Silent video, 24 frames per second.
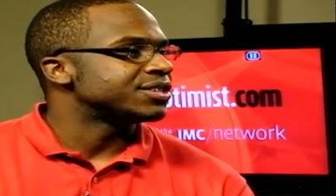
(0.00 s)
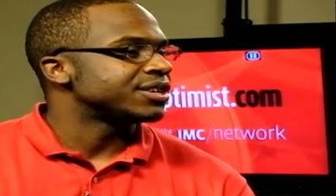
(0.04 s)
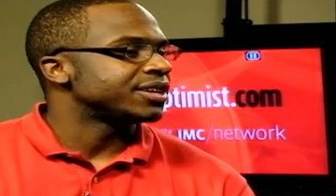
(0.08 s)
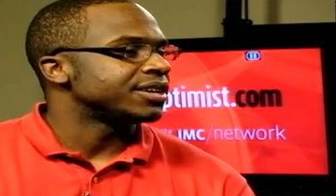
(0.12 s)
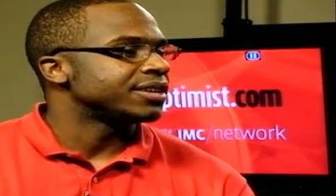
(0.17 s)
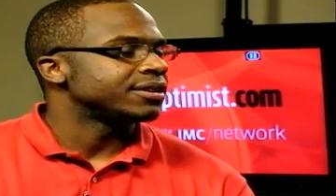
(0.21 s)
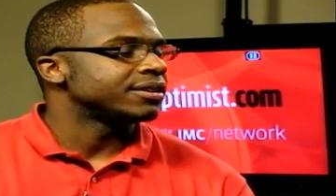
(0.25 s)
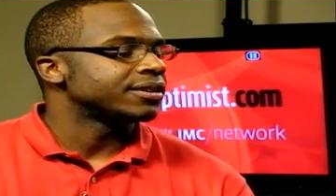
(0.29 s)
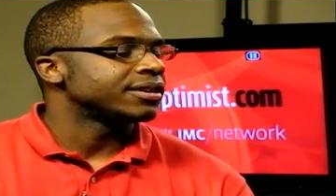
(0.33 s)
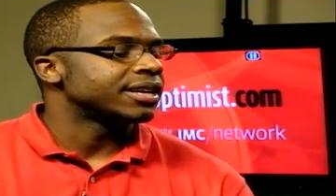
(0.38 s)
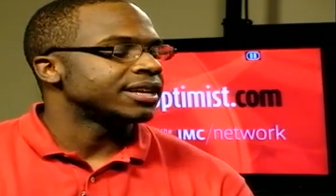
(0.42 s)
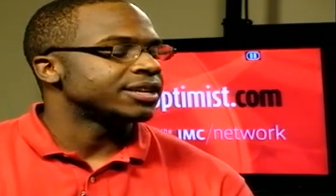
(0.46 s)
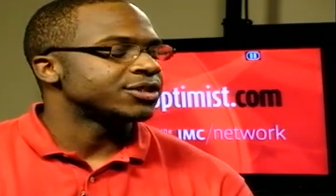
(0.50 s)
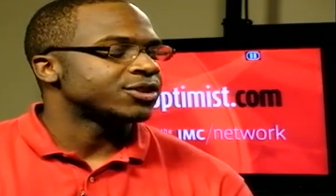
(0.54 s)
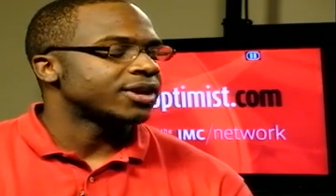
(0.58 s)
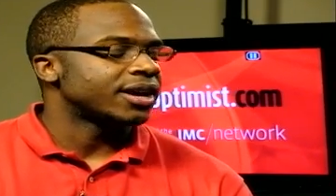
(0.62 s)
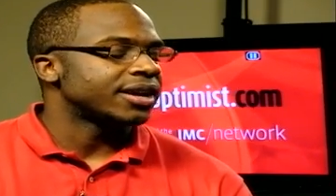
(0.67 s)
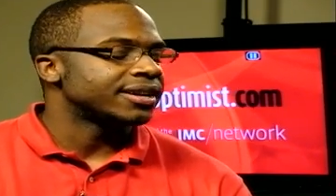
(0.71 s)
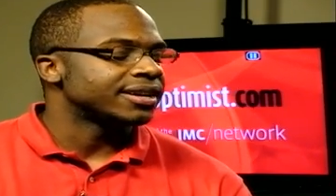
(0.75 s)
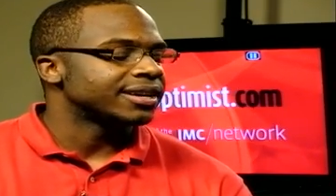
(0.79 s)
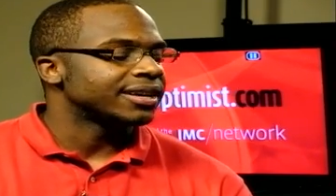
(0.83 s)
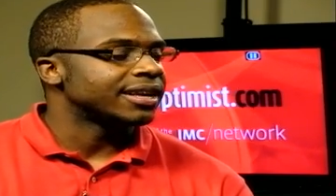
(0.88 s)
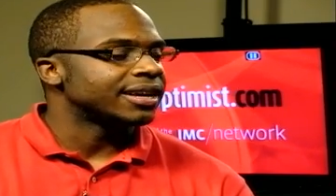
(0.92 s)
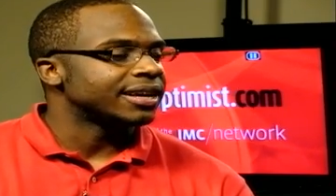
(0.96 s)
and
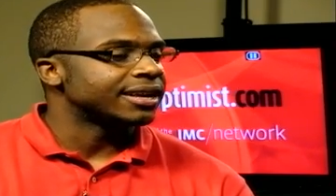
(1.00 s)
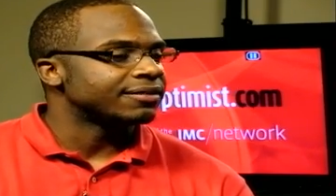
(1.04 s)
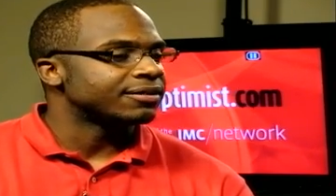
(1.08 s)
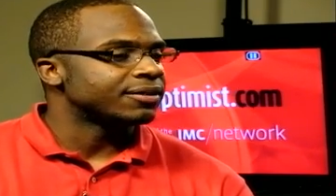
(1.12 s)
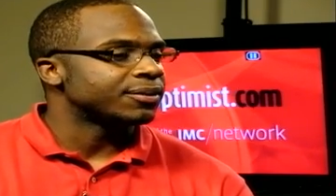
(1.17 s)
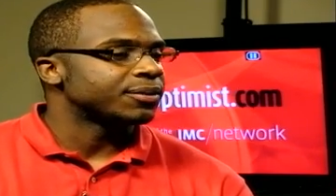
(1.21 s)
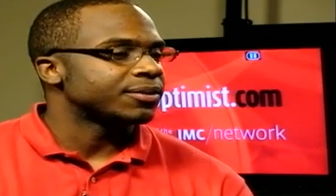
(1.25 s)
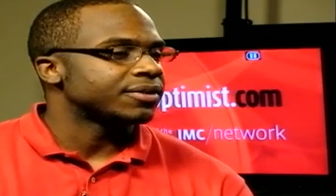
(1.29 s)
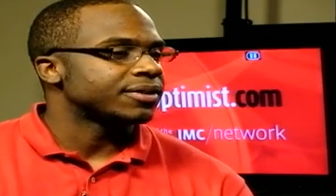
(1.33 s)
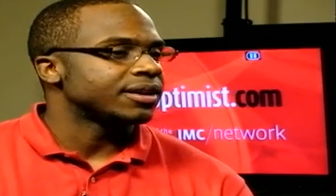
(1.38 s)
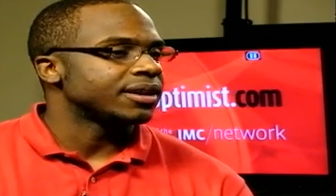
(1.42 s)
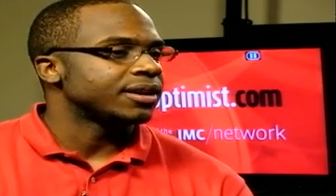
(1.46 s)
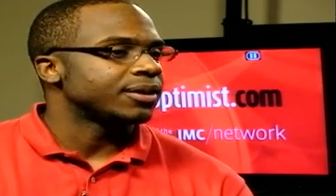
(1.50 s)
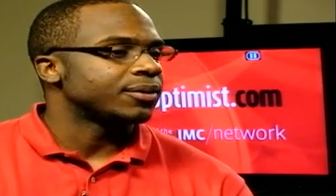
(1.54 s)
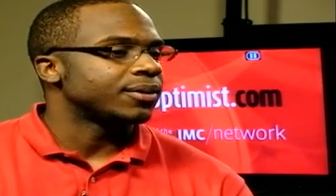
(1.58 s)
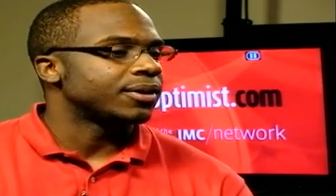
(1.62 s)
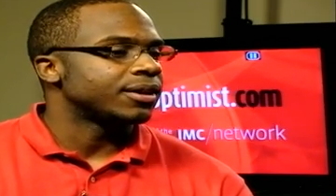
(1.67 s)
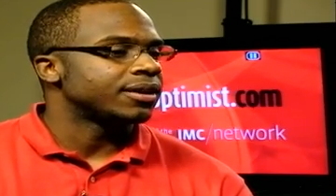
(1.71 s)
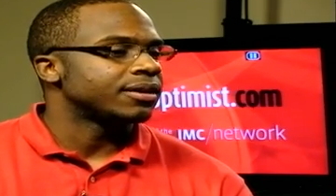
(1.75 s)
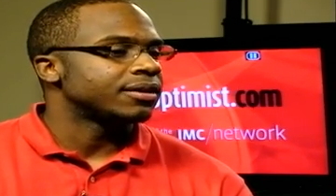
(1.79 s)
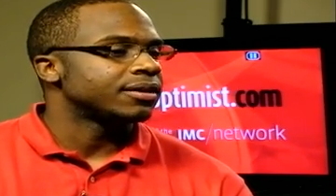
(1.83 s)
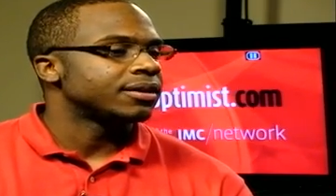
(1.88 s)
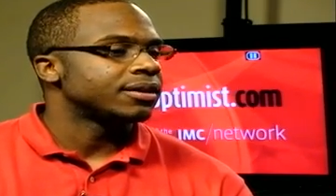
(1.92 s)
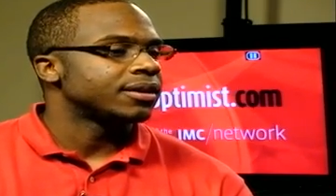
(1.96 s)
trying to get even with
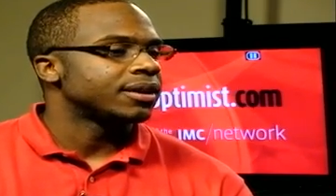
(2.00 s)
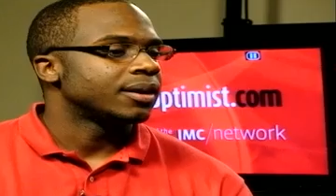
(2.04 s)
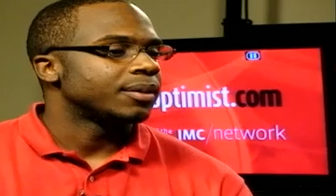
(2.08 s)
anyone,